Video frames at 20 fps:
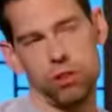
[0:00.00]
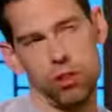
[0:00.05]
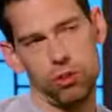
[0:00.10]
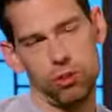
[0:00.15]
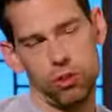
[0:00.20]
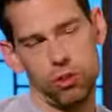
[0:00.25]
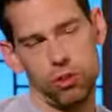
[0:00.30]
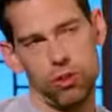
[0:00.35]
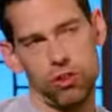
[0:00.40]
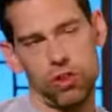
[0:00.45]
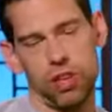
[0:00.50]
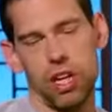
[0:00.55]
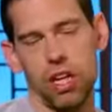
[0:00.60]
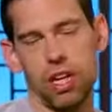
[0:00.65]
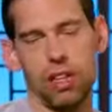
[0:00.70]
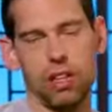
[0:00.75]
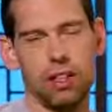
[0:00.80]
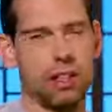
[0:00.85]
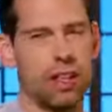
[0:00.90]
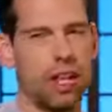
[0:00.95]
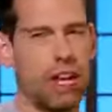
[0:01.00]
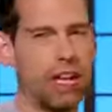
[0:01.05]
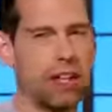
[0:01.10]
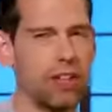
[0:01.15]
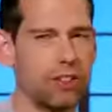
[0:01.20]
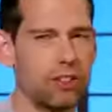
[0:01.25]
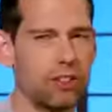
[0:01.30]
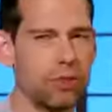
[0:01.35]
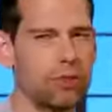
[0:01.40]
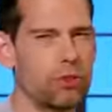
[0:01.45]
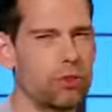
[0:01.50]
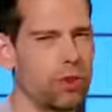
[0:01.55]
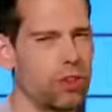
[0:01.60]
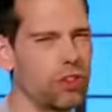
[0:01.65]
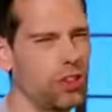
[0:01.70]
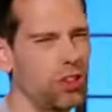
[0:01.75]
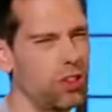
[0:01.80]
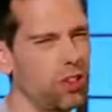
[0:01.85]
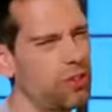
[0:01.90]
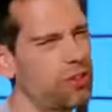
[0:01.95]
you do the thing, lackluster
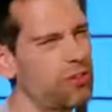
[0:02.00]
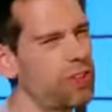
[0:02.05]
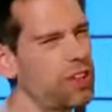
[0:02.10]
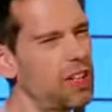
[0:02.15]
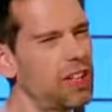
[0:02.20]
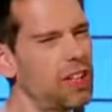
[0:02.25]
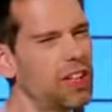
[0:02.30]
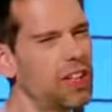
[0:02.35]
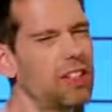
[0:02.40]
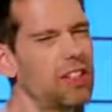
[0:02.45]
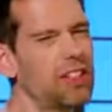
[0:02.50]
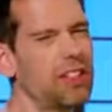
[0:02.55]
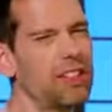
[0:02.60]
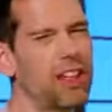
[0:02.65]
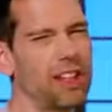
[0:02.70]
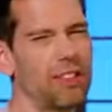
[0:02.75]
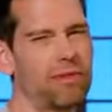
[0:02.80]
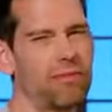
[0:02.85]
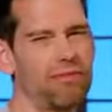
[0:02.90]
response, you're feeling a little